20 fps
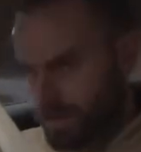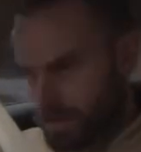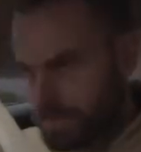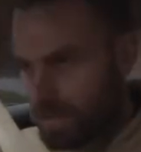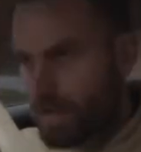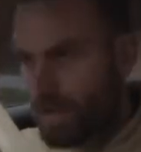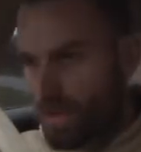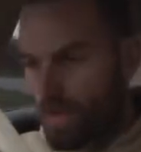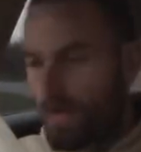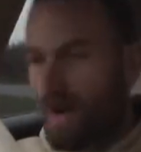
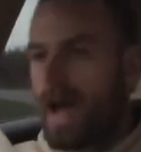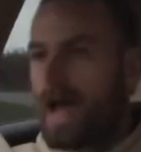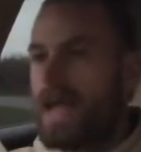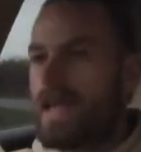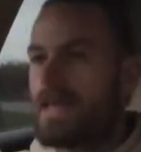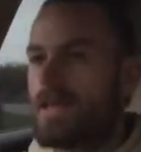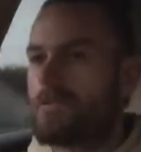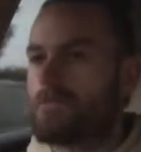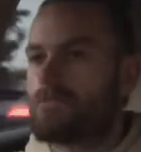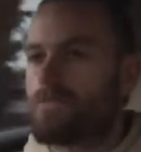pull
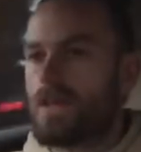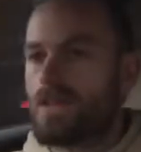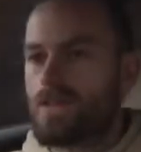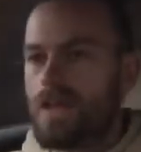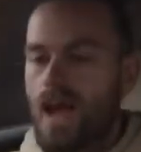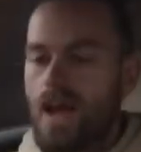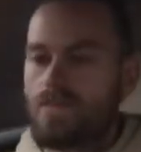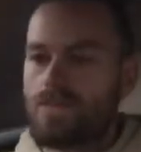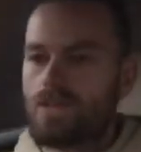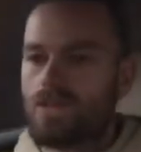away, and you
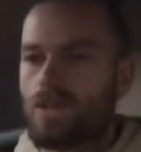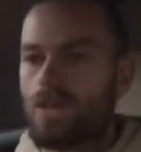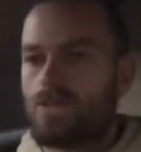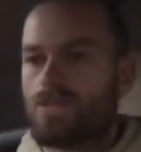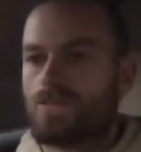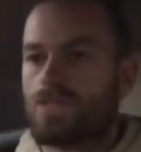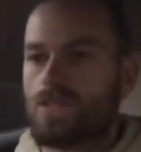haven't got